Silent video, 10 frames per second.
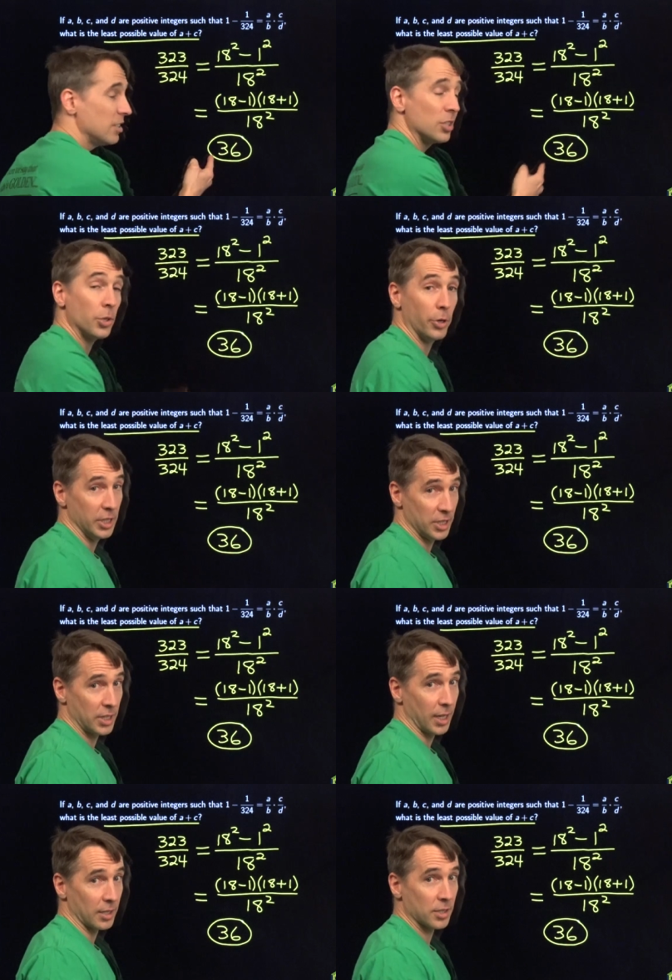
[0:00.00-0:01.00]
is
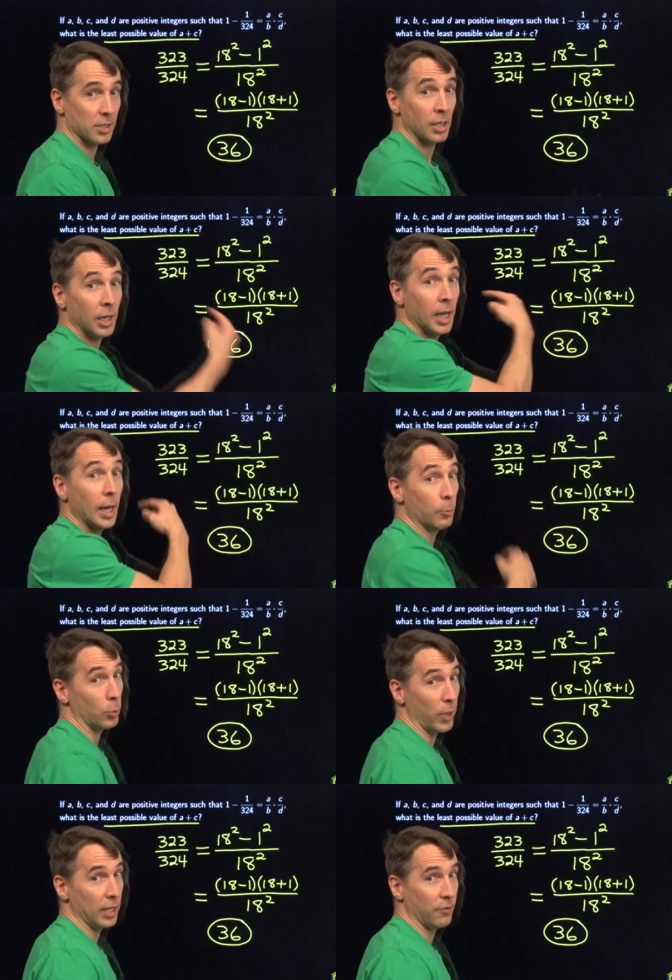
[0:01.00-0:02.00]
36. And we're
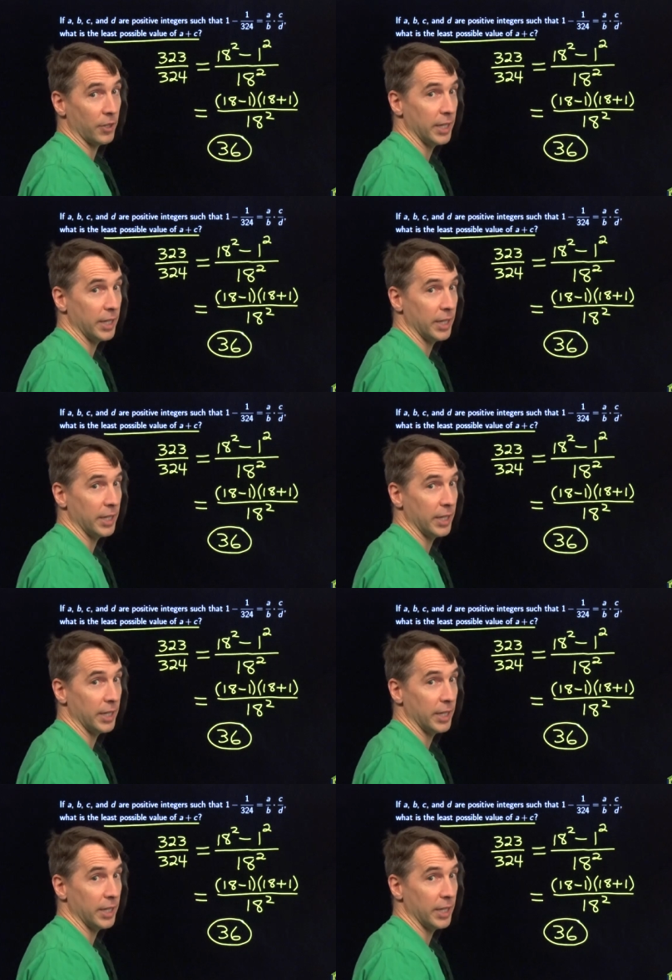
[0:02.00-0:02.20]
ready for the